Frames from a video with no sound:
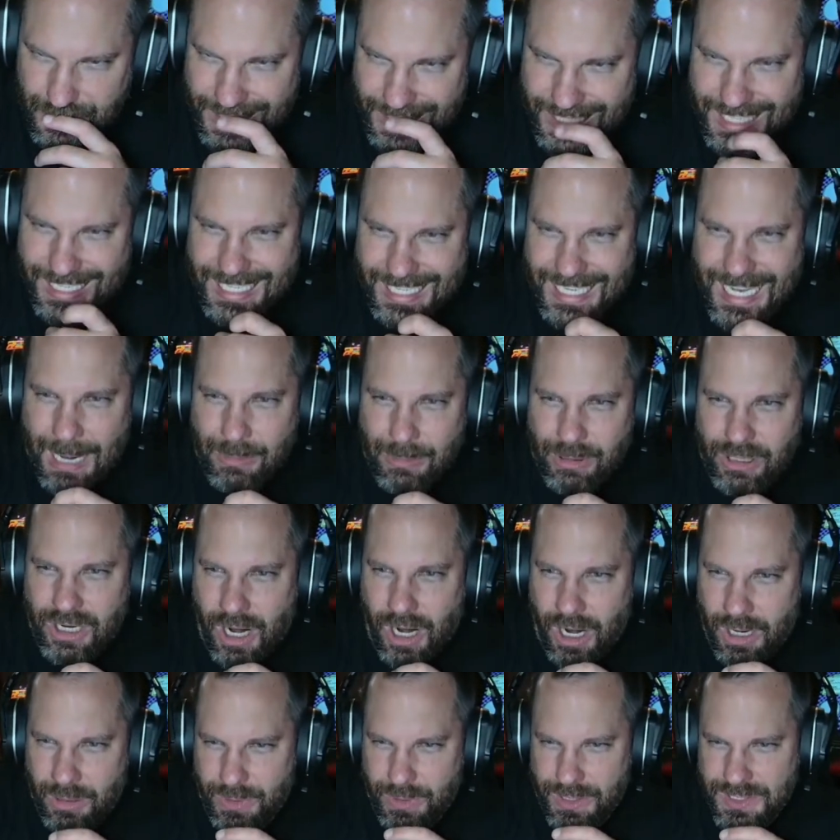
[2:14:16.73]
Cameron
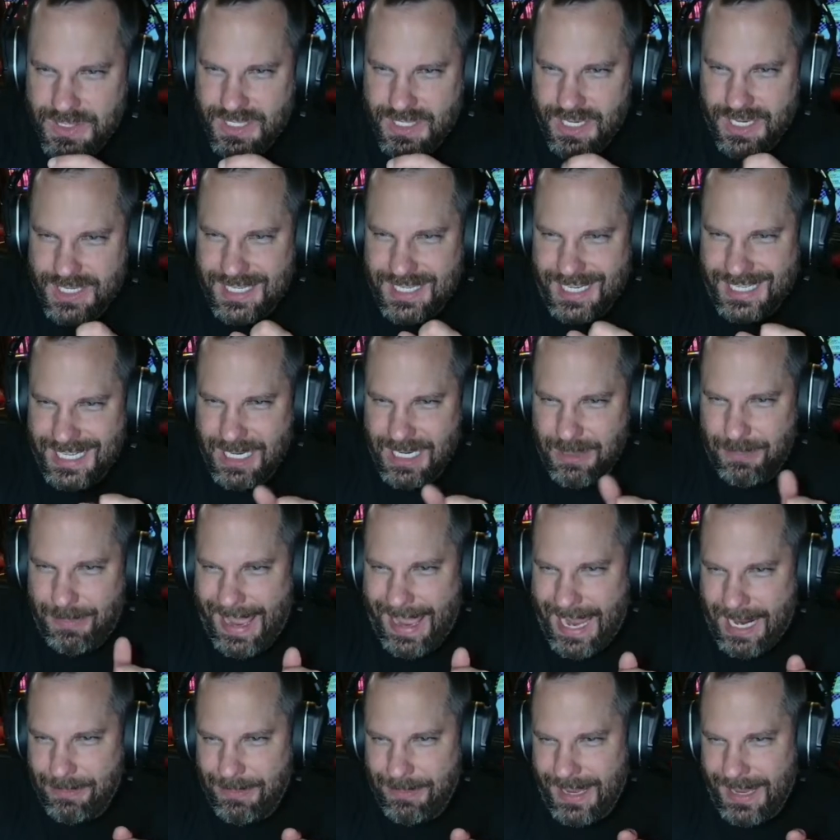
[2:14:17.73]
Cardwell says, I need a
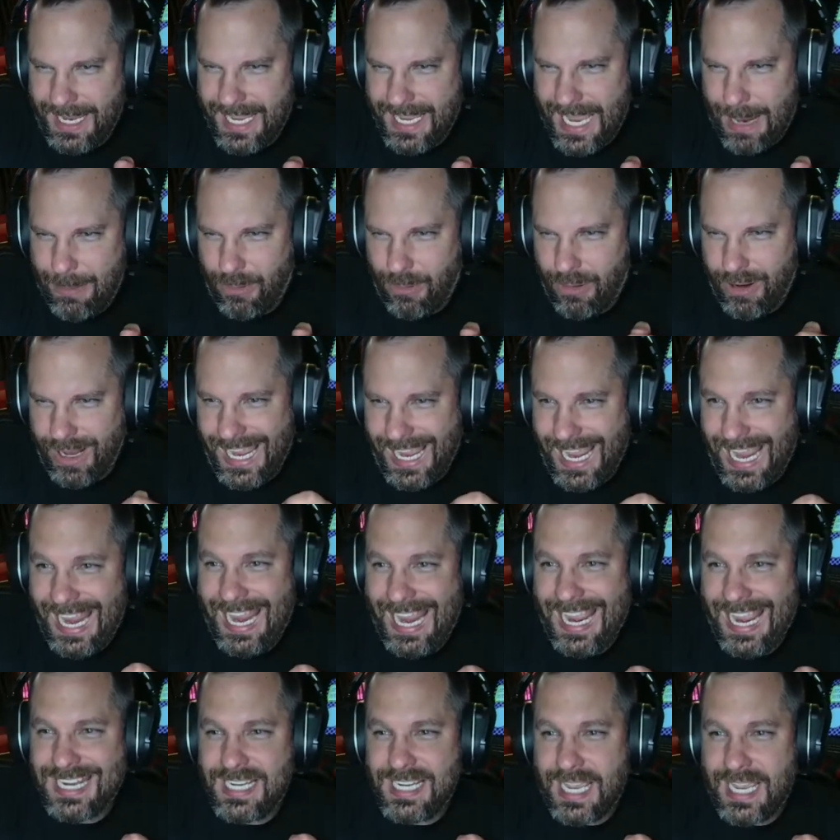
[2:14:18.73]
Pac-Man cabaret
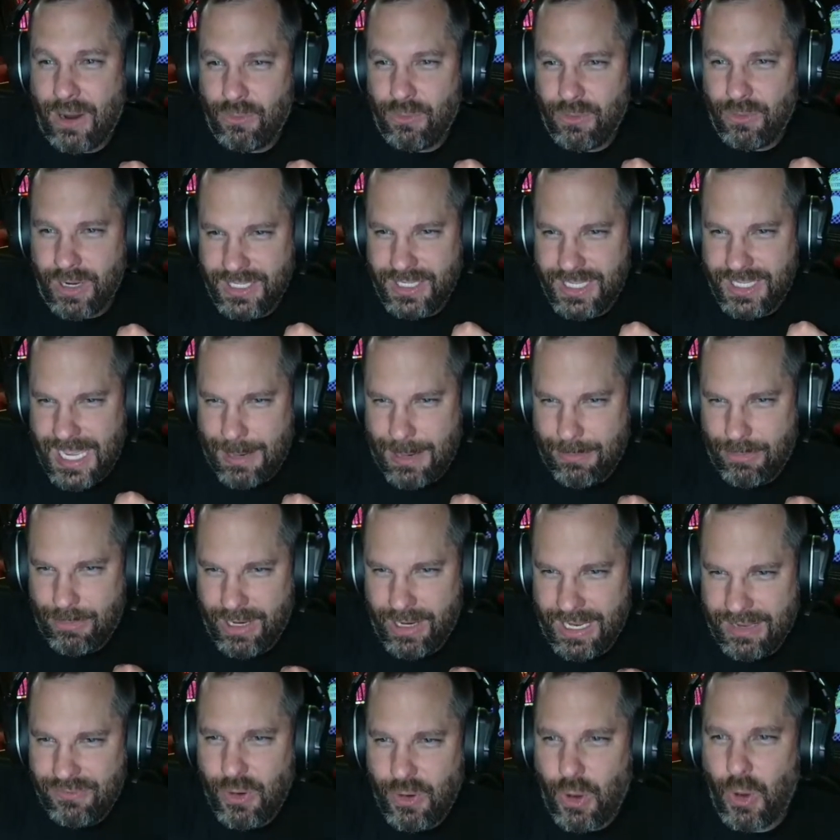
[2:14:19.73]
and Outrun
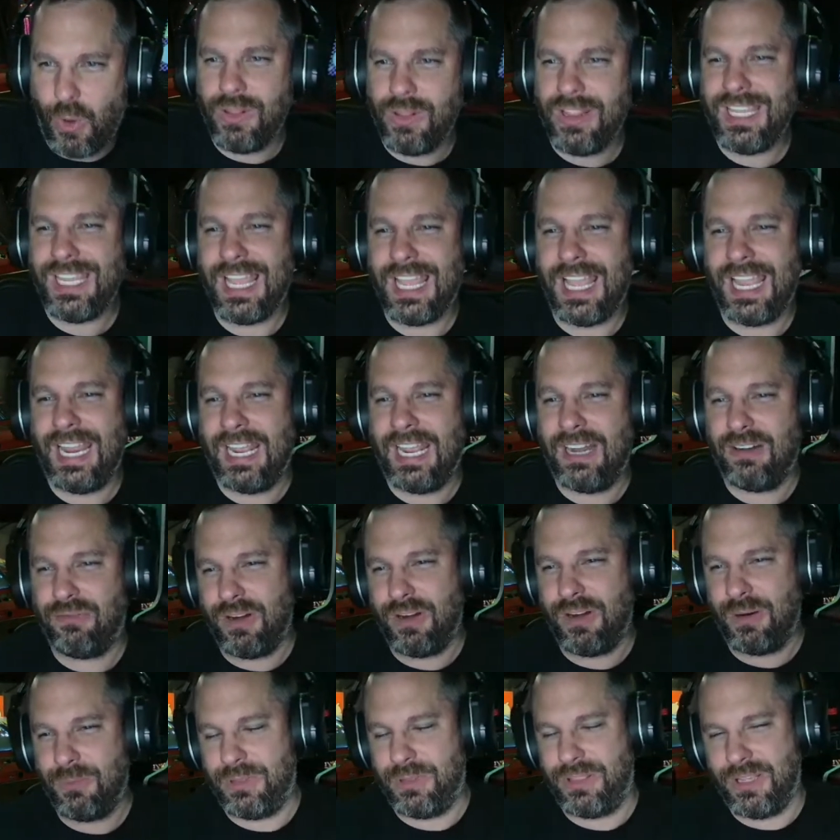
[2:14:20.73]
cabaret. If only I had a
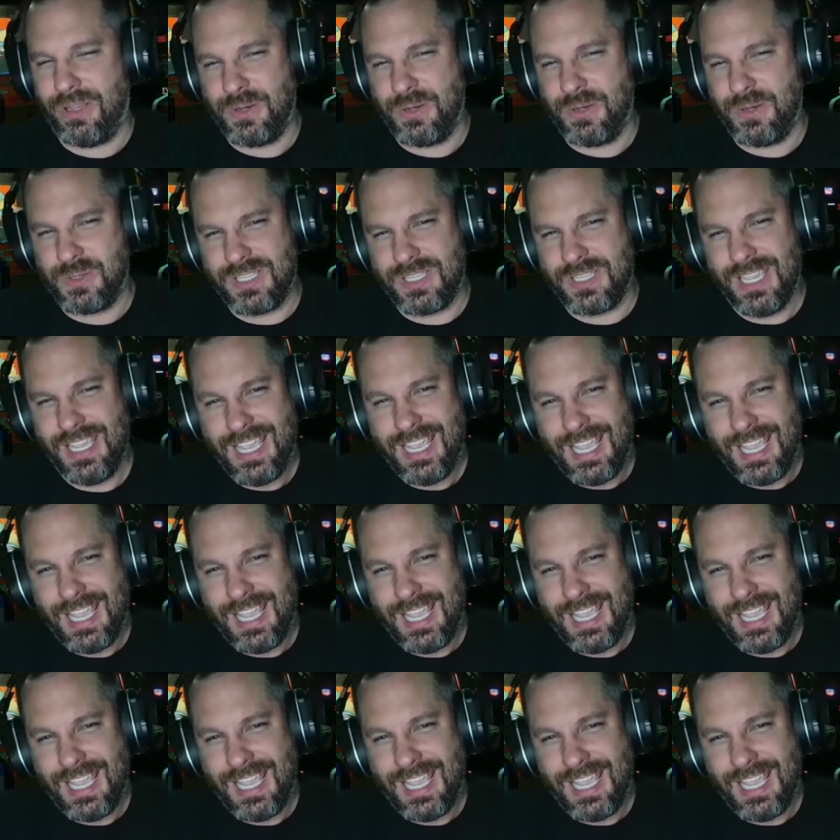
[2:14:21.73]
friend with those.